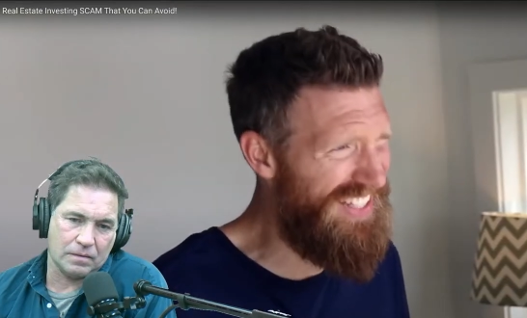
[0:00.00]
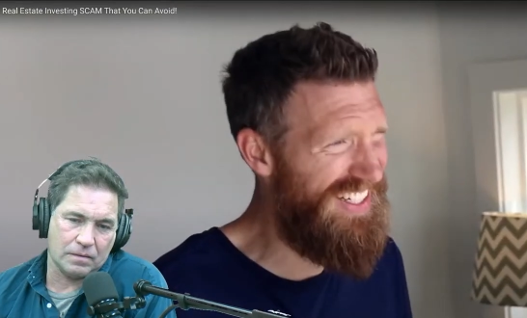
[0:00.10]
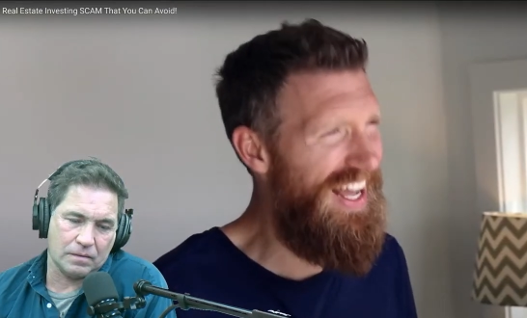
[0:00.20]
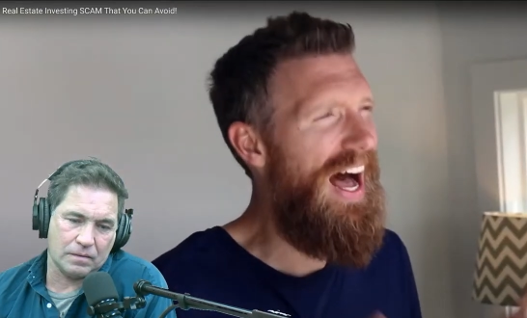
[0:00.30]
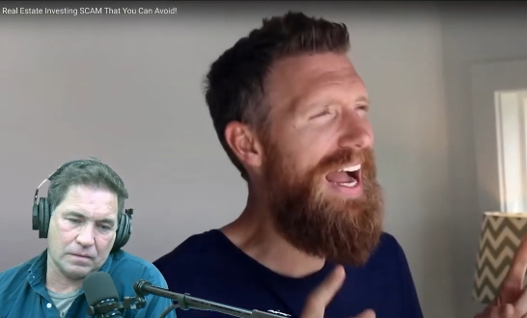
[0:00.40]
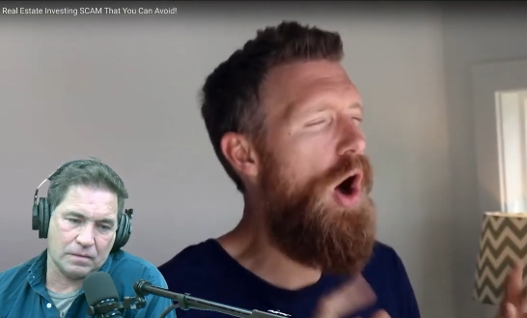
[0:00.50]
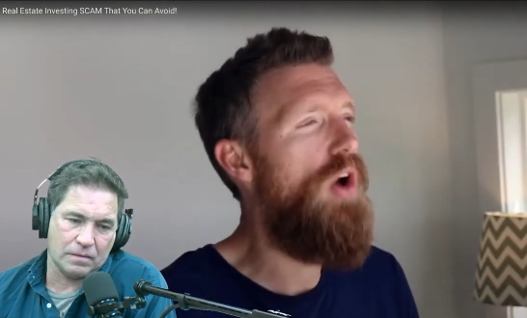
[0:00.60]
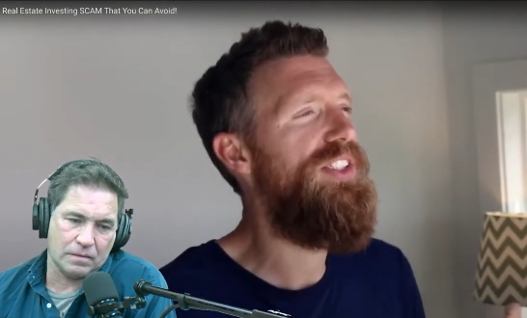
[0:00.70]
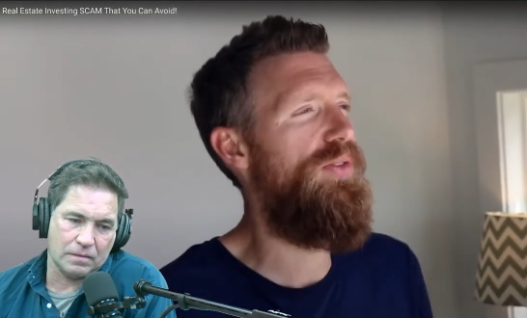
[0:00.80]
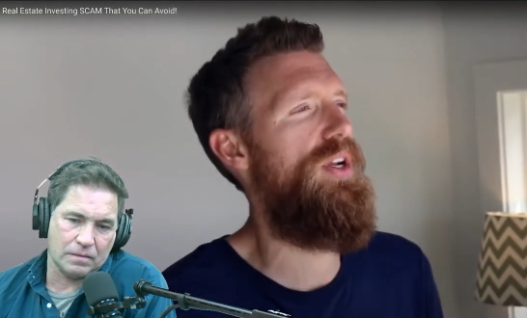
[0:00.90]
Speaker 1: But
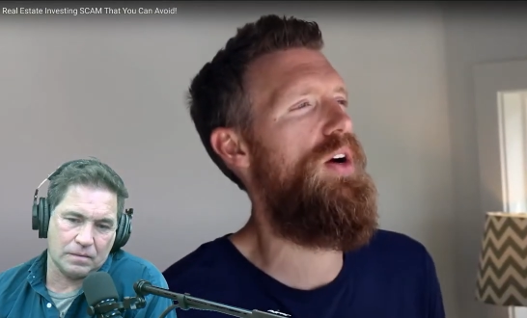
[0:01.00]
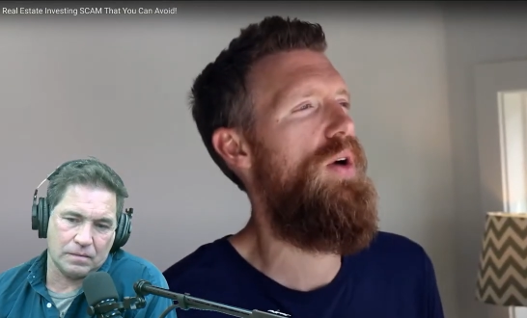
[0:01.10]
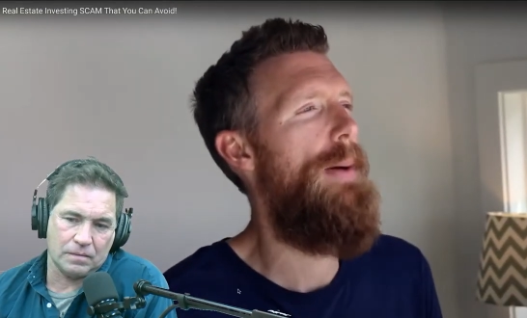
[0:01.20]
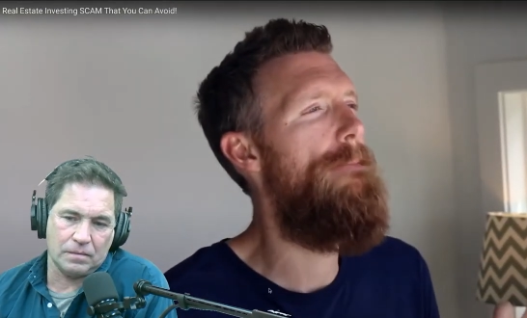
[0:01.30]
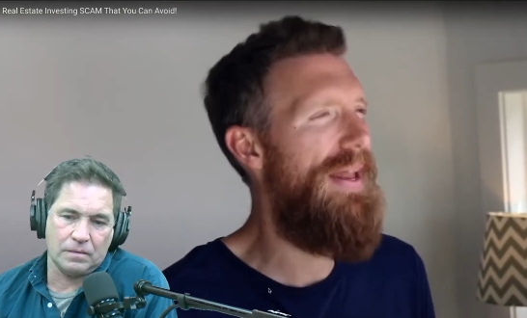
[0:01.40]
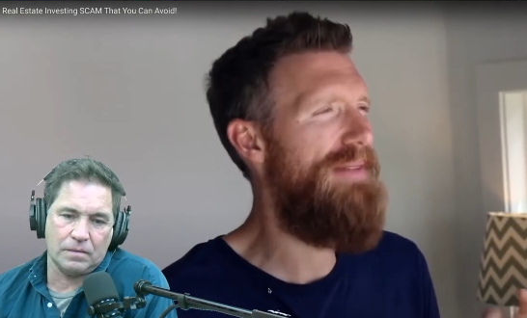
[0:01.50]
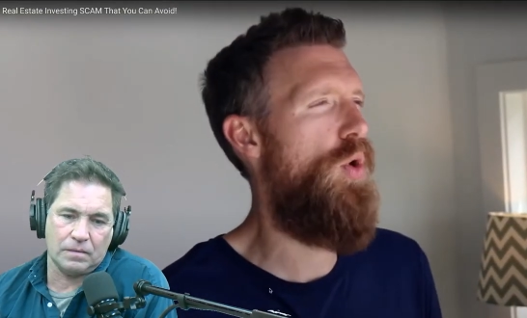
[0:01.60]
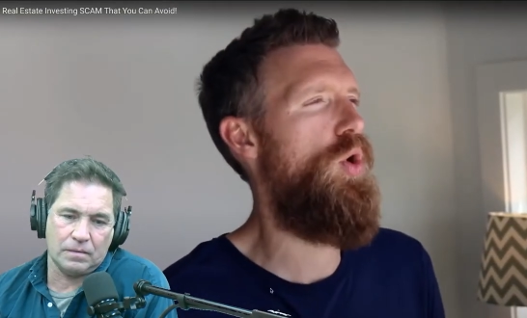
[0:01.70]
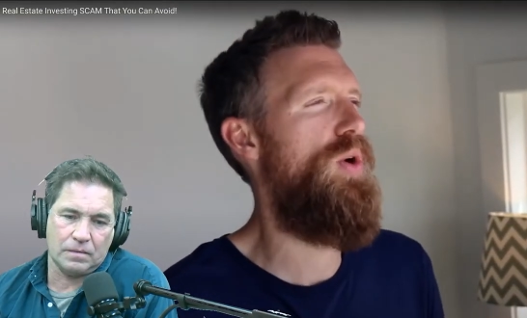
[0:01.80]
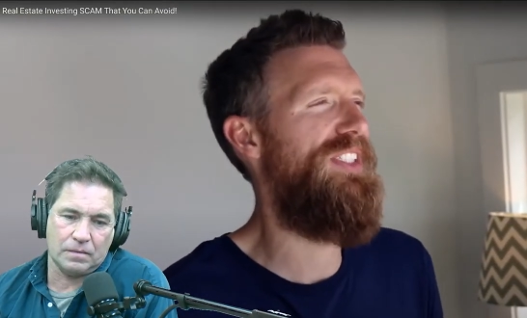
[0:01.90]
I also know
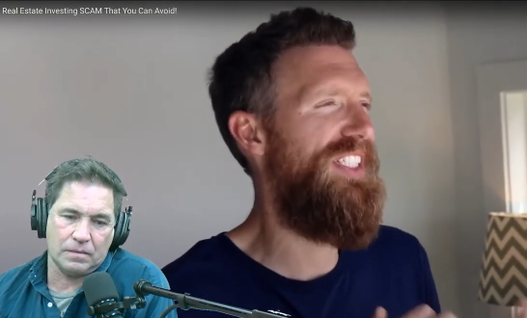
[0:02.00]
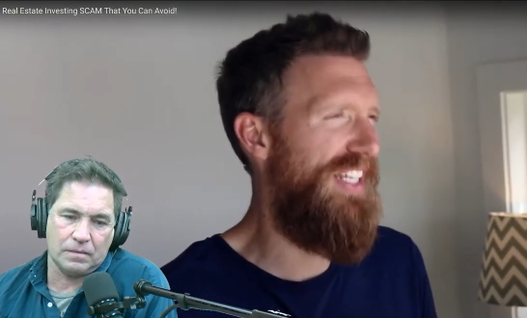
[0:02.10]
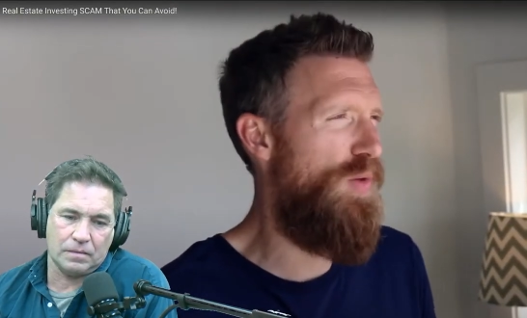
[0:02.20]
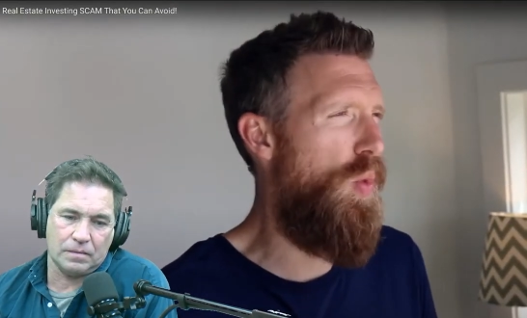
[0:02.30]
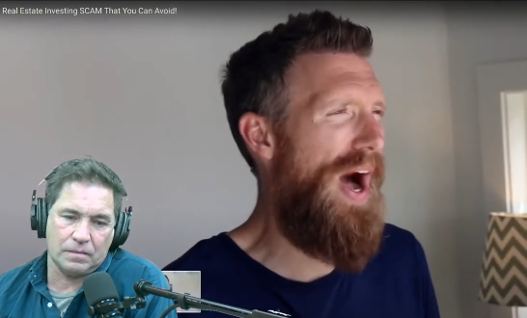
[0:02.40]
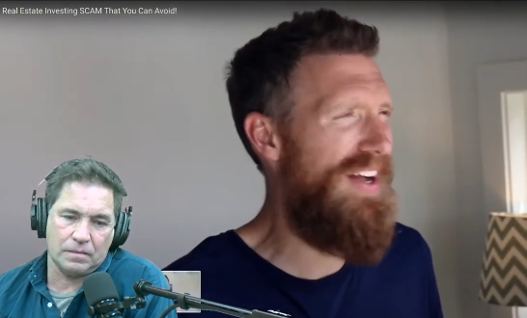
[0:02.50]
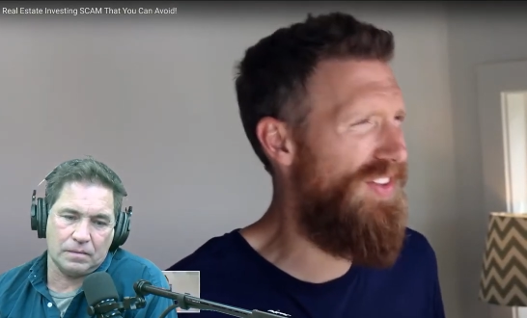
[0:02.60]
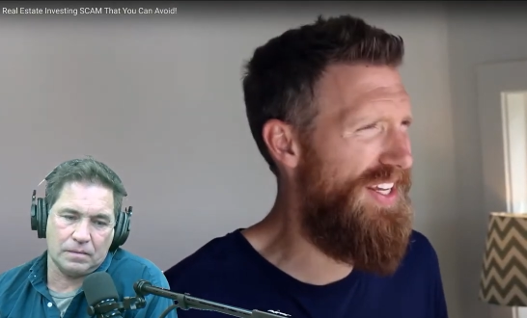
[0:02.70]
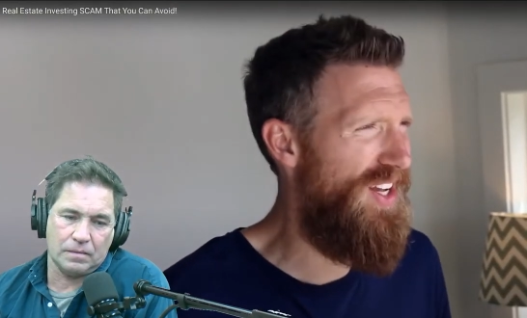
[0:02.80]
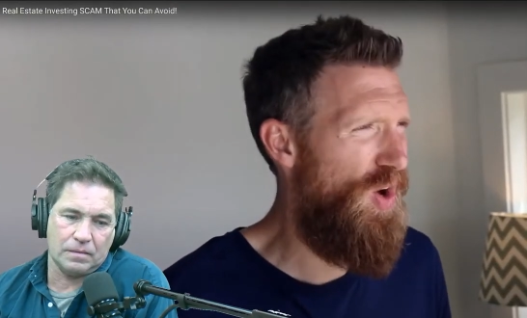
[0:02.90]
many more who have succeeded
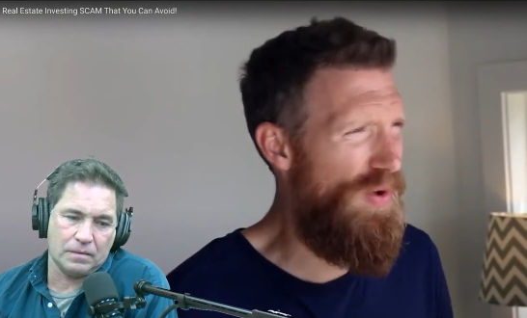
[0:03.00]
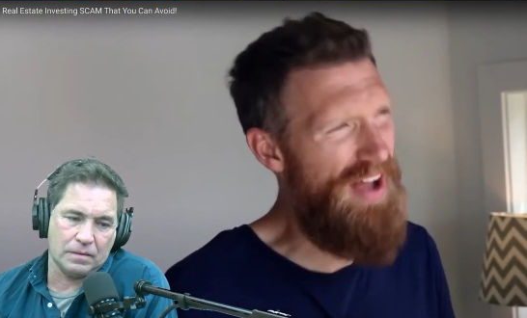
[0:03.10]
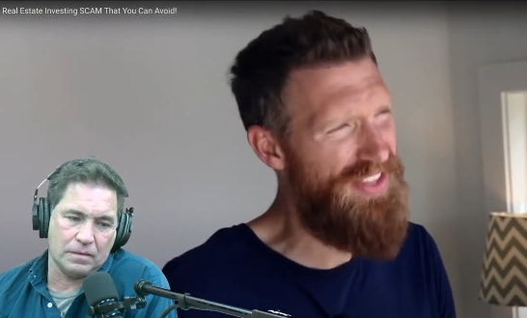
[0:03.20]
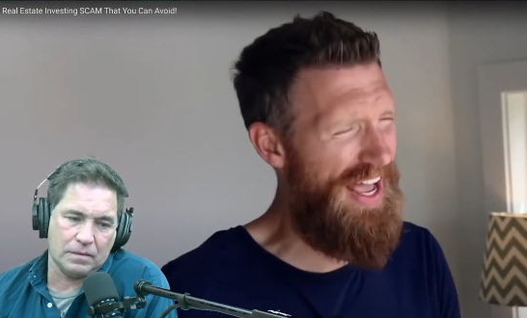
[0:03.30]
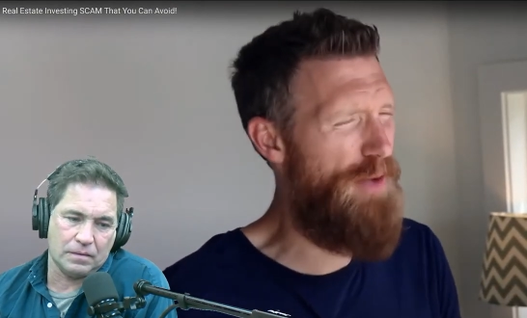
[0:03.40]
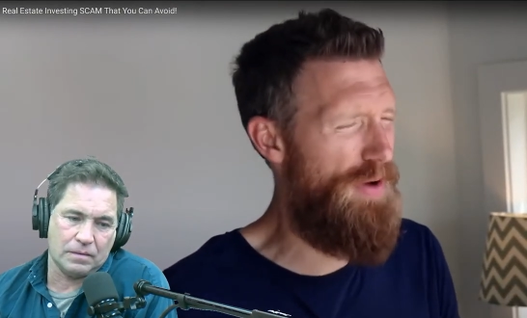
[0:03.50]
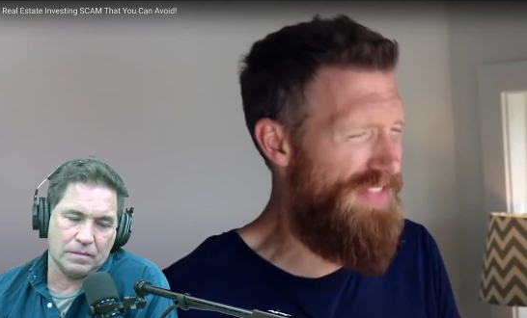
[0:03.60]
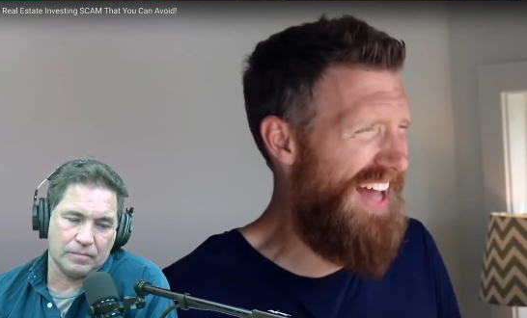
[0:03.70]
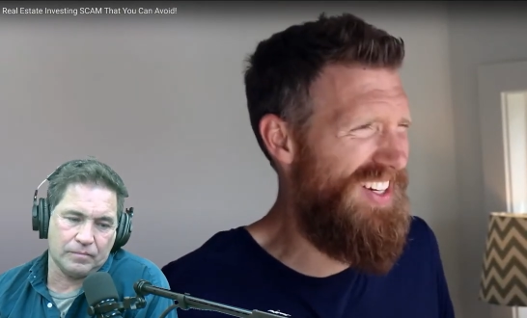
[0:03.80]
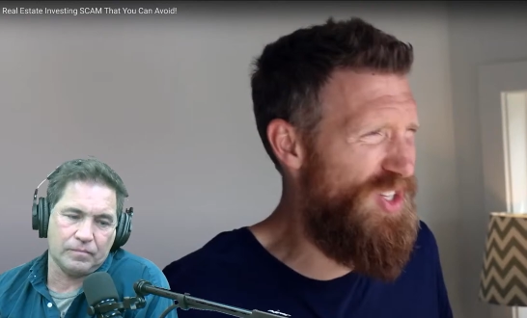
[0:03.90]
wildly without the
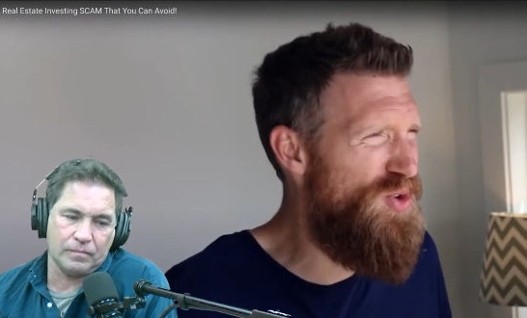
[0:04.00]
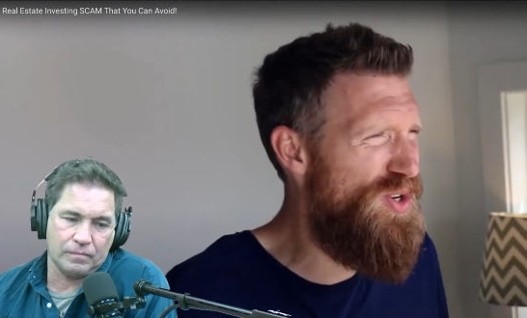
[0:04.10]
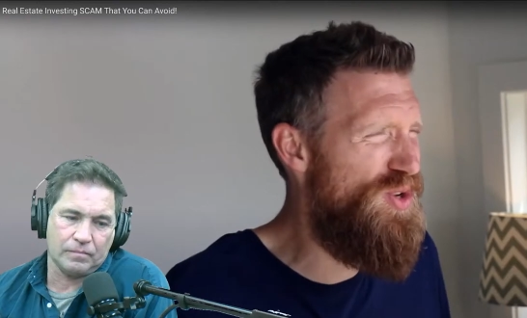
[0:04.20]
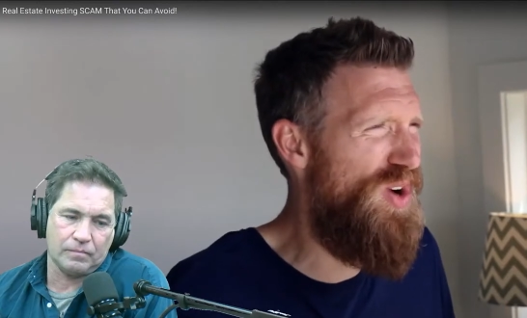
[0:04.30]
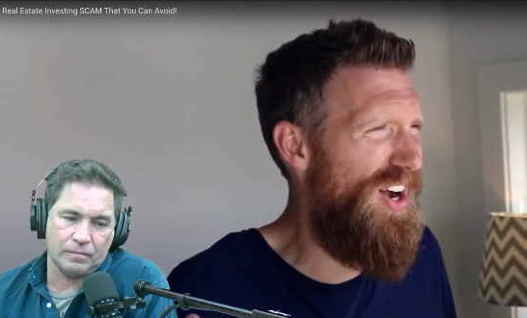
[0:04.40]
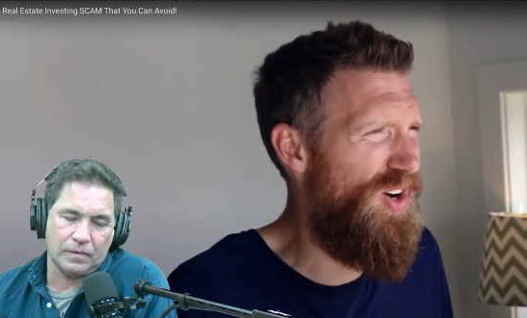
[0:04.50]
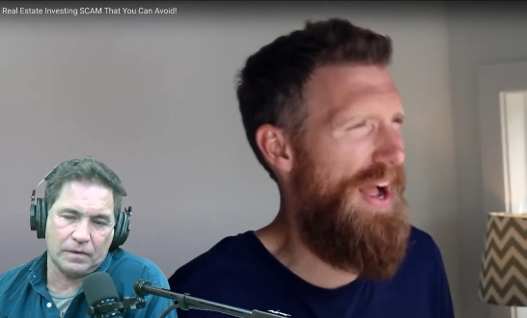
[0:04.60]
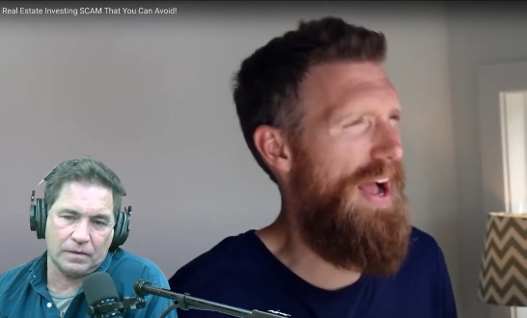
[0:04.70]
help of that guru